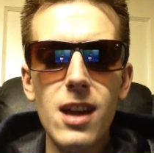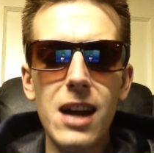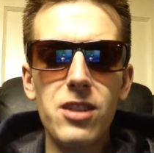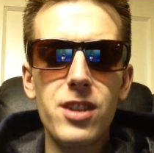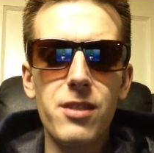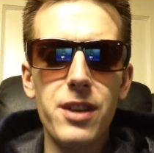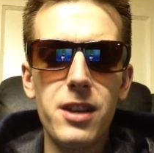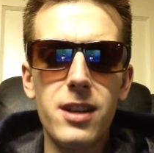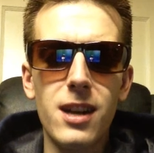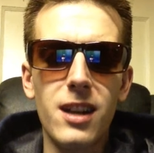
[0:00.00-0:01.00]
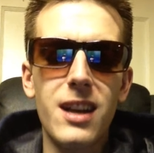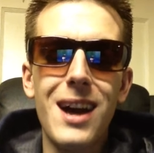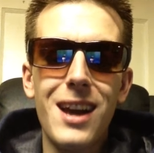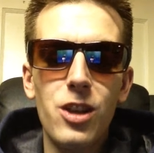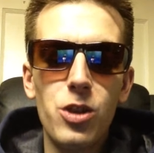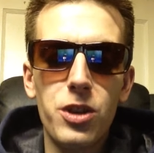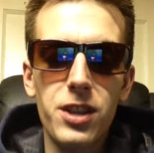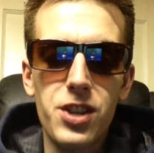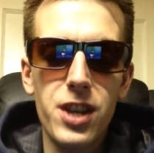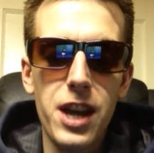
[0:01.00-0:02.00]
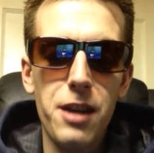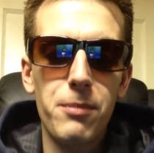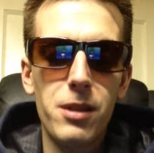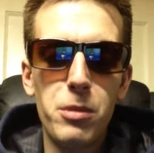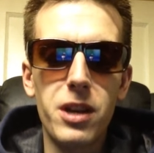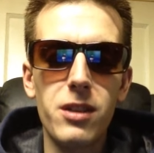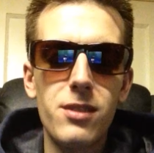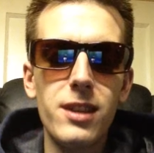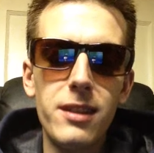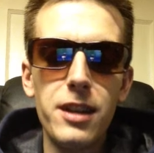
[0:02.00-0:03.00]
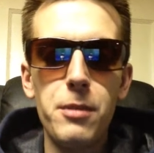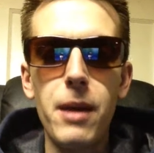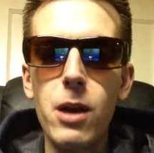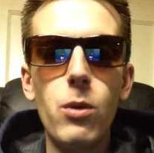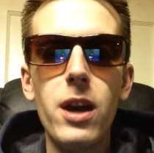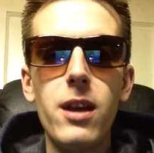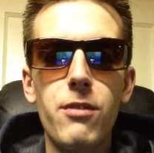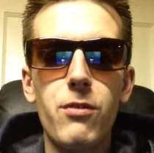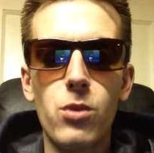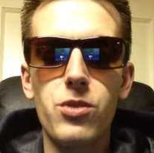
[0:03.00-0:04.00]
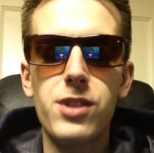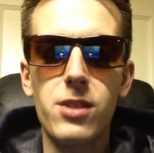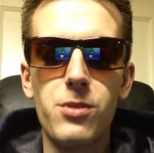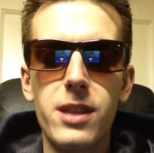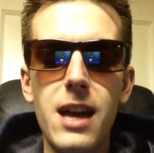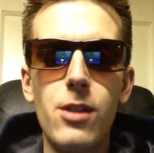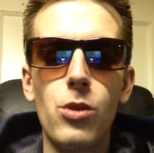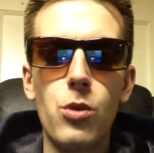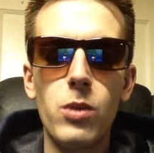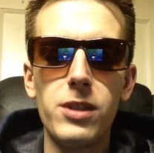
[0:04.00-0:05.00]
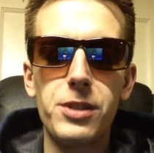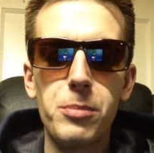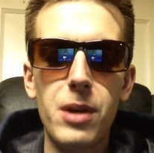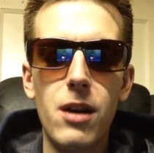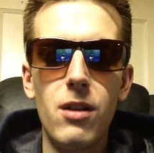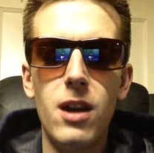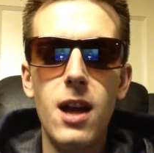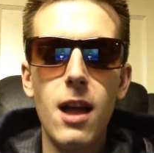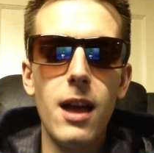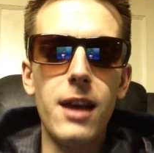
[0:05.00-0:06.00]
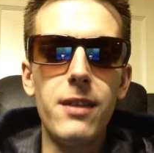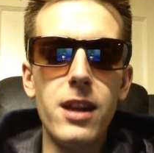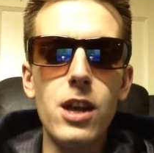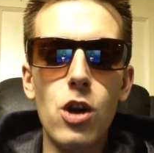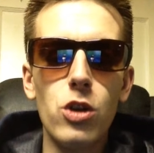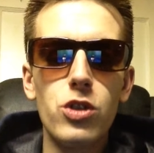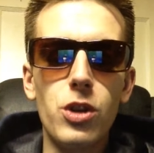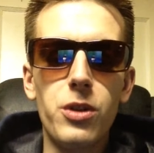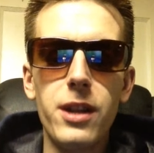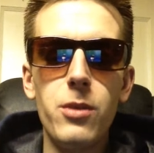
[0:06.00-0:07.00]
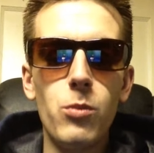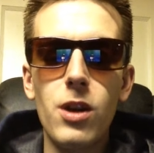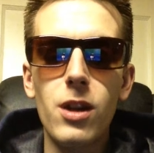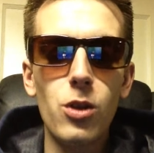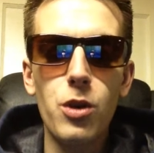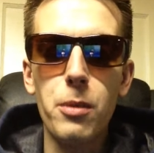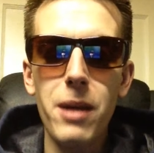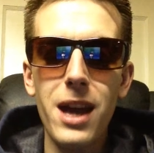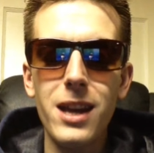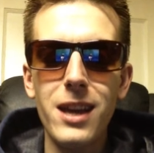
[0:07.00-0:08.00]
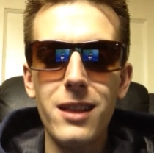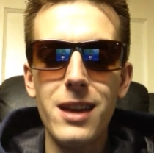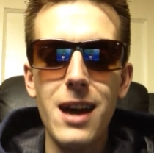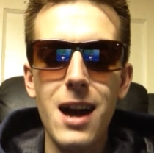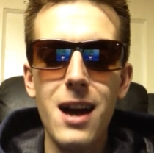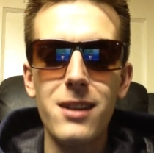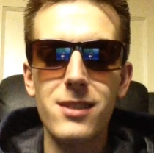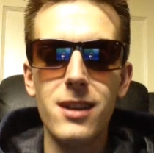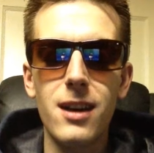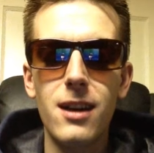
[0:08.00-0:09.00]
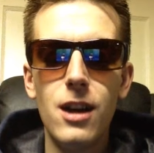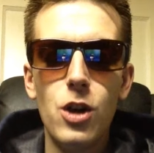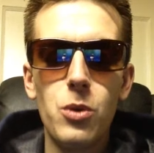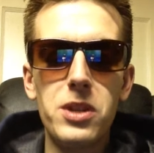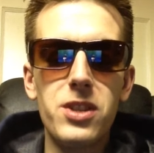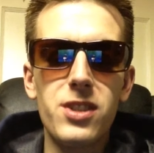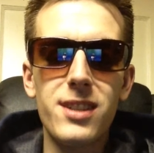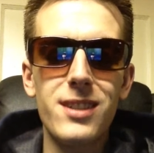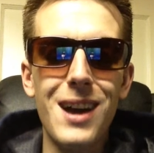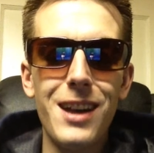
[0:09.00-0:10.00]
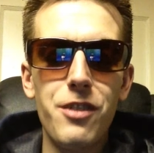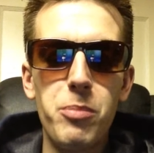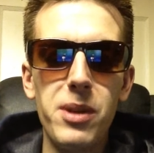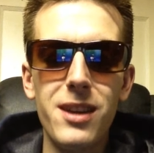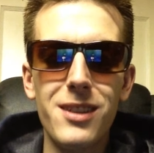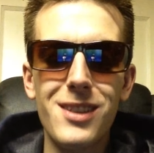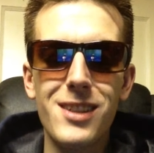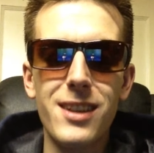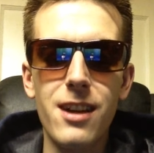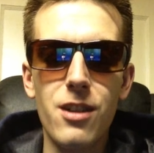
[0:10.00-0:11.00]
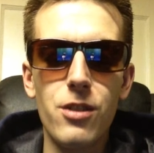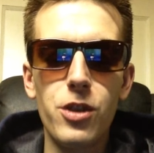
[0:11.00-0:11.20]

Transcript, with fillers: Algieri kind of kind of looked ashamed because he didn't make weight. Of course, that's what that look was about. And then he also didn't want to look Manny in the eyes, uh, which is a sign of being scared.